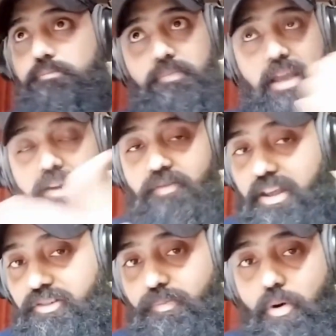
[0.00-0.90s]
they
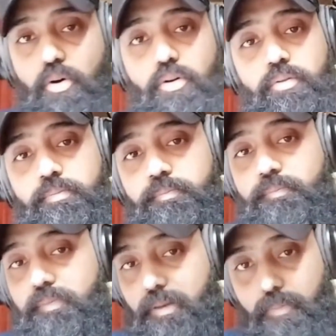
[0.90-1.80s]
invest more,
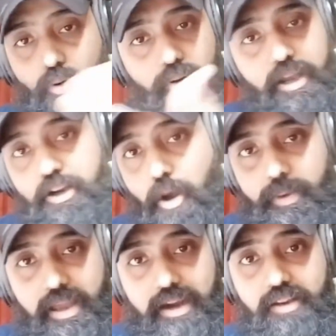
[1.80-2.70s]
the more
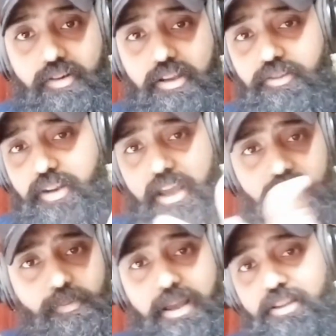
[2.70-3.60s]
economic activities
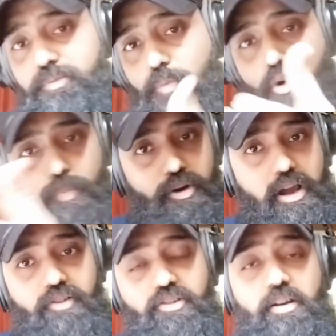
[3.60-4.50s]
takes place, more
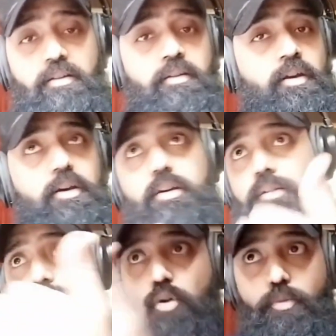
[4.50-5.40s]
production,
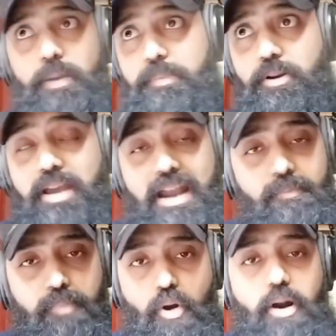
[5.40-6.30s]
more people get
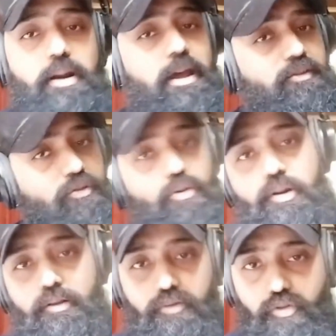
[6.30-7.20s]
employed, and so
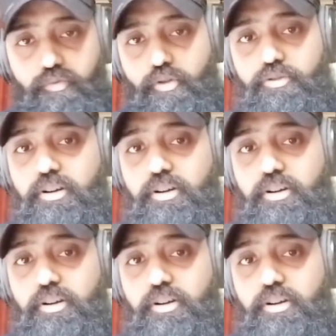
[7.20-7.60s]
on and so forth.